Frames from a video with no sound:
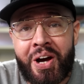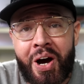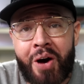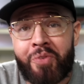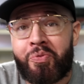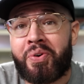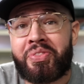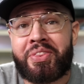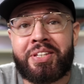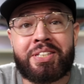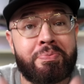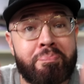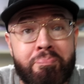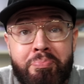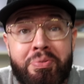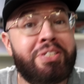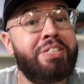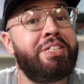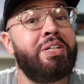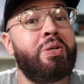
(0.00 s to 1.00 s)
of what this
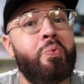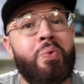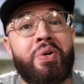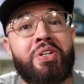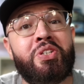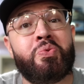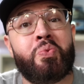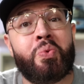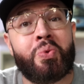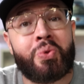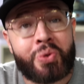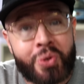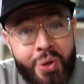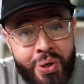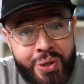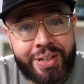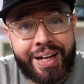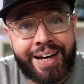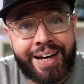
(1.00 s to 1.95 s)
Mystic Witch will look